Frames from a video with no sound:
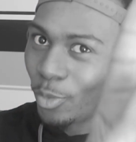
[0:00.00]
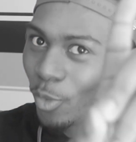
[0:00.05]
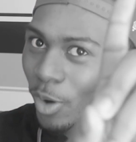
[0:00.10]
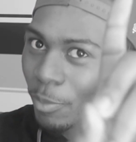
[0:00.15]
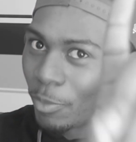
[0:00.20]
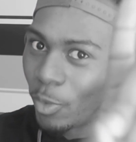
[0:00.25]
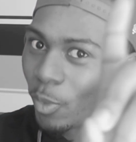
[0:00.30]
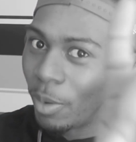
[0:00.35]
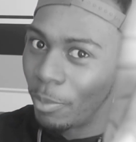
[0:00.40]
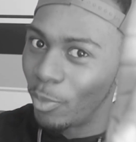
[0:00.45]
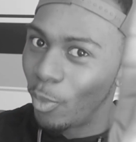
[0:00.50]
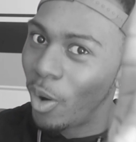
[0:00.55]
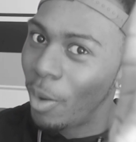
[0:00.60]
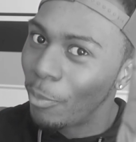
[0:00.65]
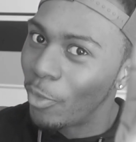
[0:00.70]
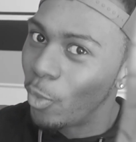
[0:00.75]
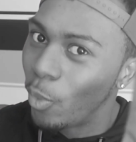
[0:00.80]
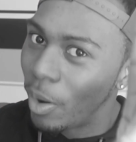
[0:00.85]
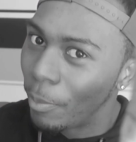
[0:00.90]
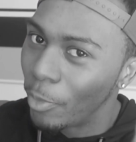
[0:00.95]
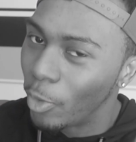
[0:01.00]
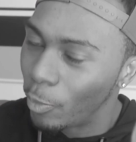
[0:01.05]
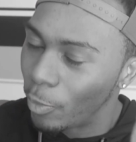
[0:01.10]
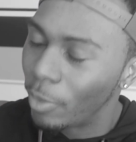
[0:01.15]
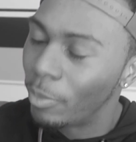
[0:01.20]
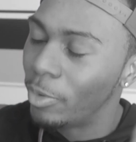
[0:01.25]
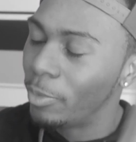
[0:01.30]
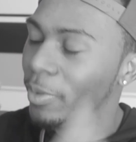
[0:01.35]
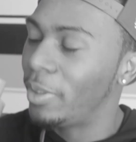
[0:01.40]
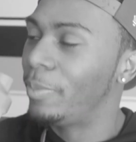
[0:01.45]
One
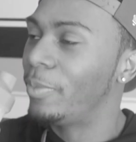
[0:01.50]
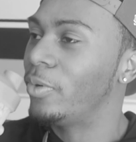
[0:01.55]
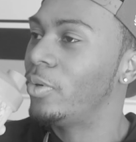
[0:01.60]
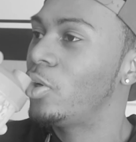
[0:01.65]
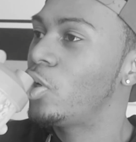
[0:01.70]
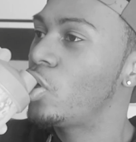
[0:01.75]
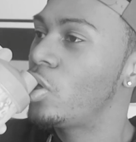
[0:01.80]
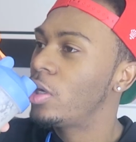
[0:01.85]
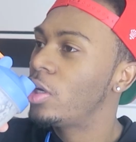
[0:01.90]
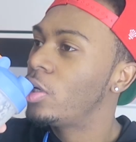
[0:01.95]
more, people.